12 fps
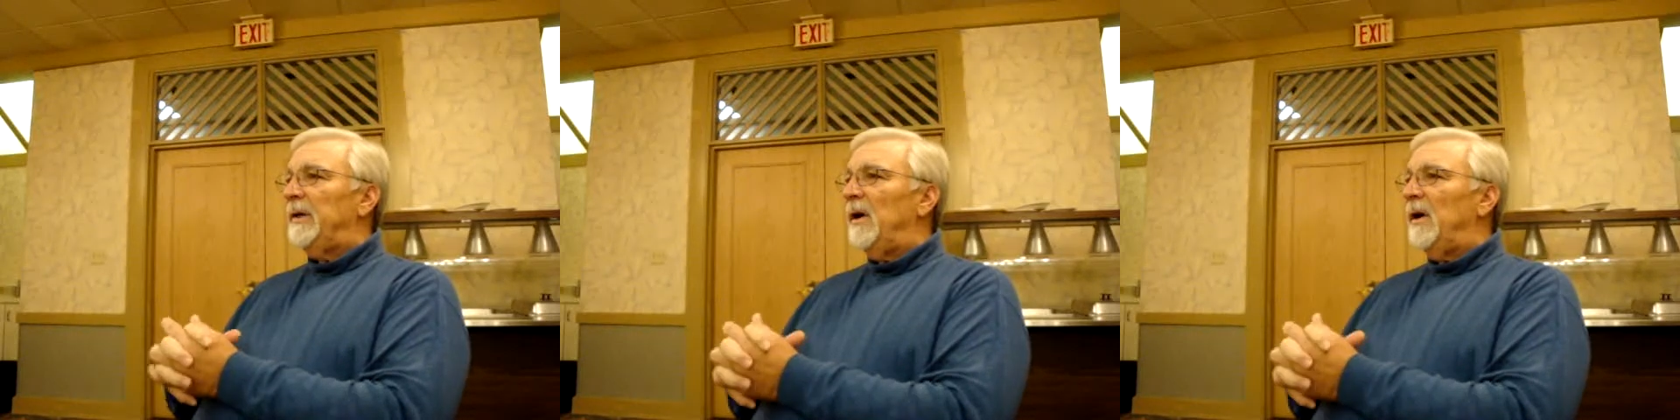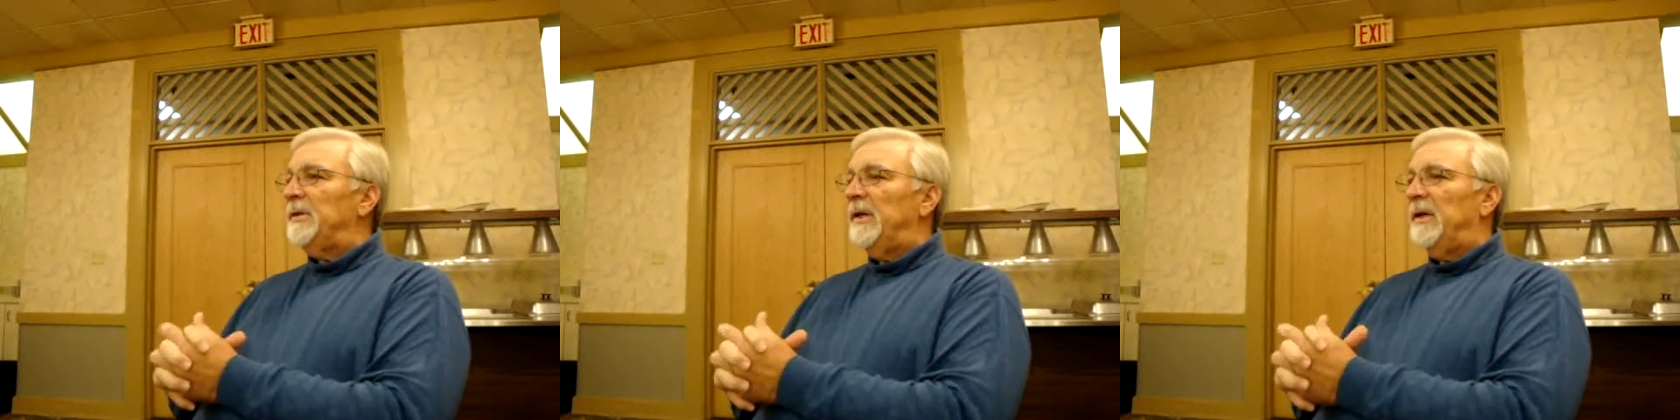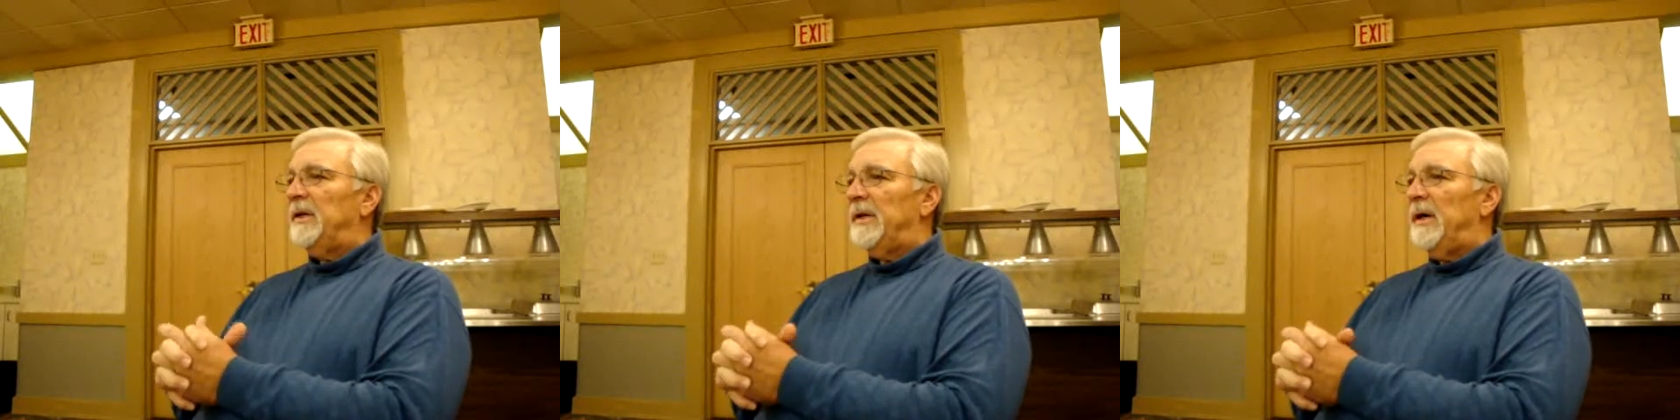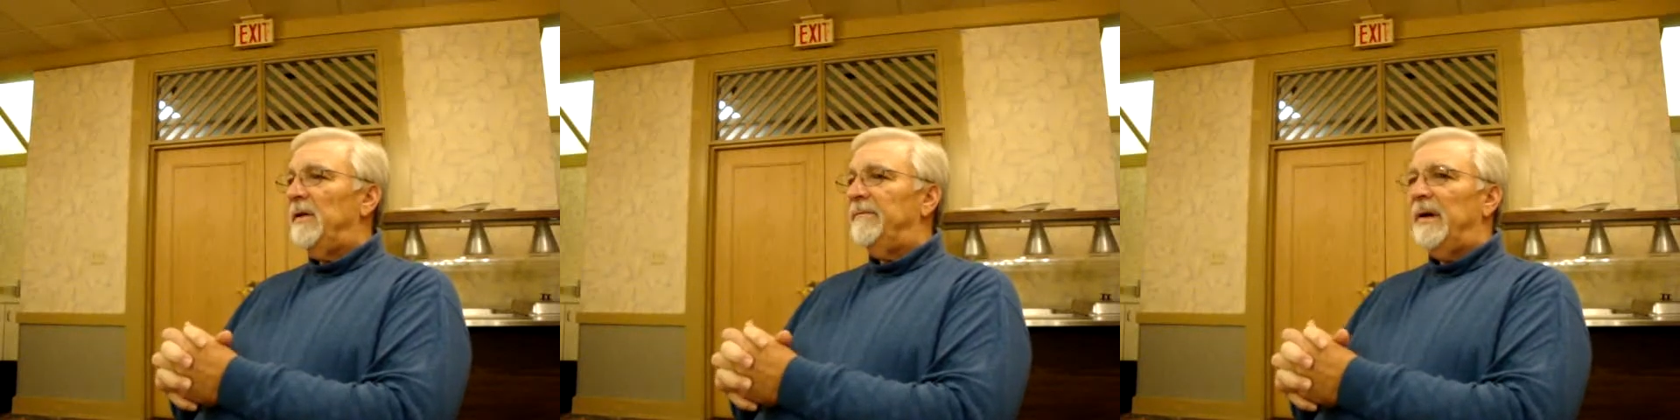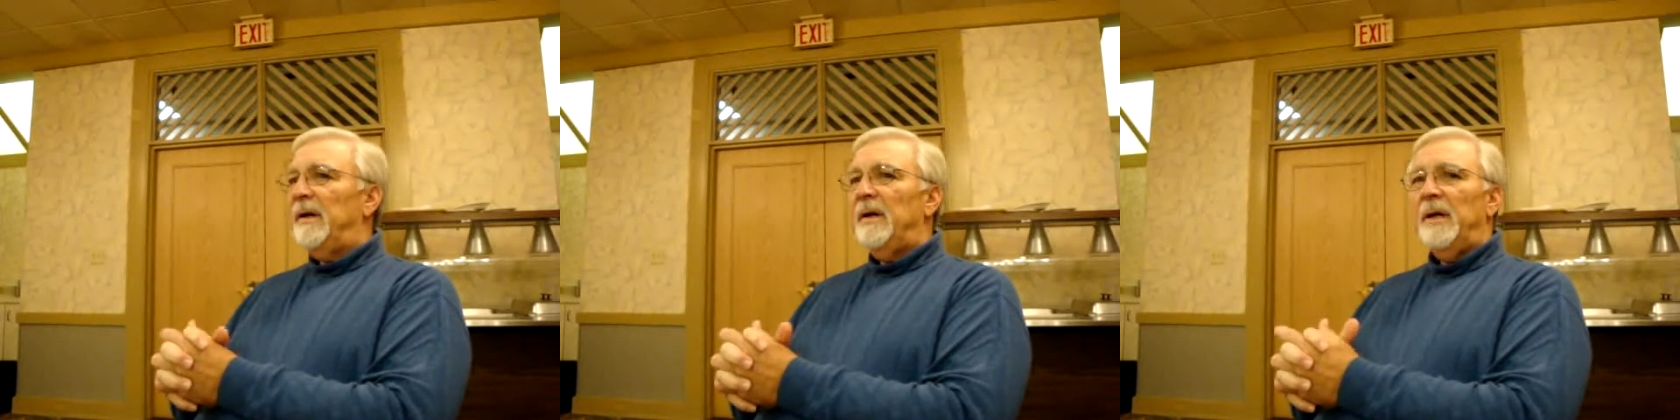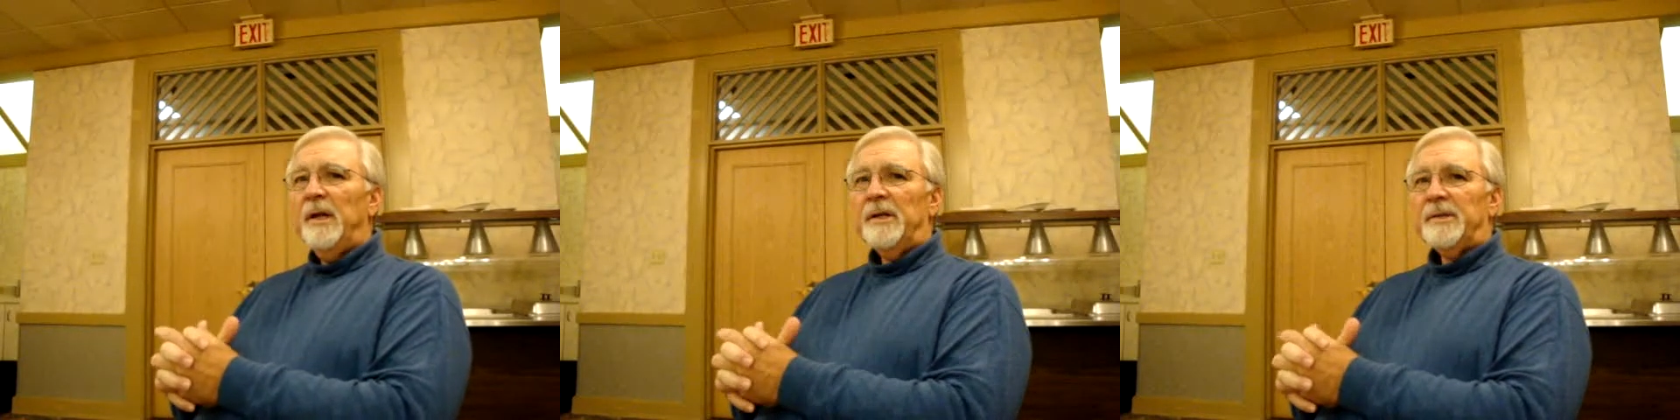cards in an Excel
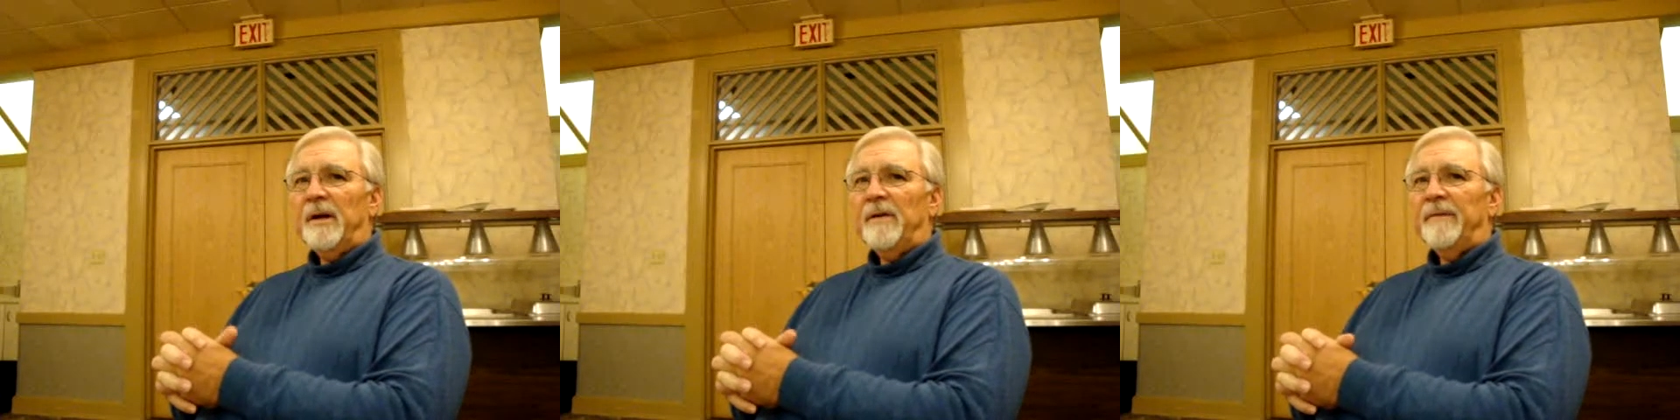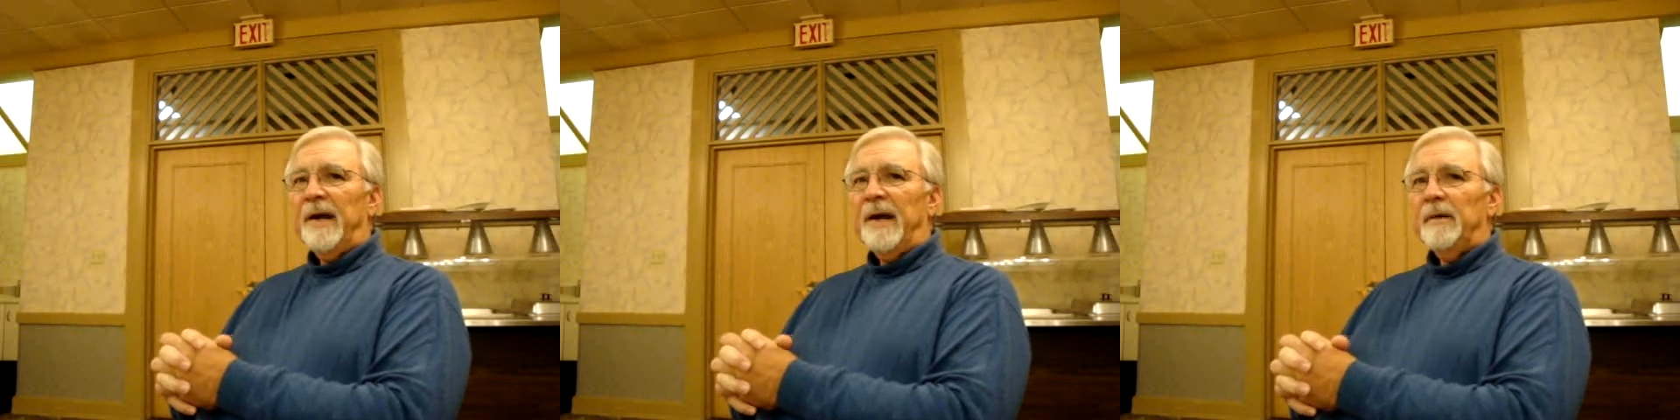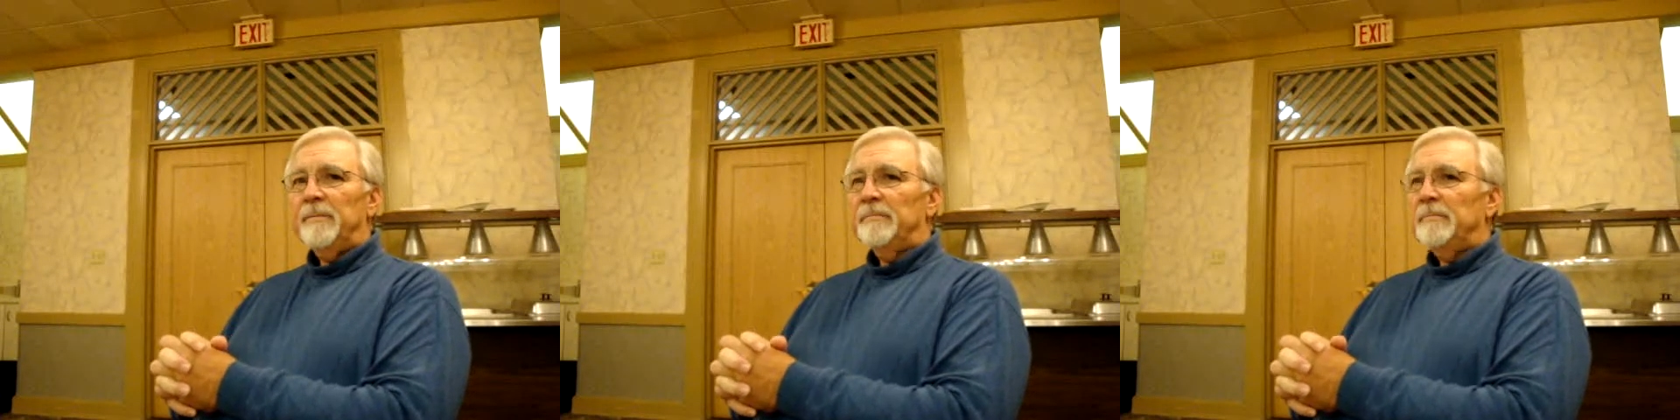file?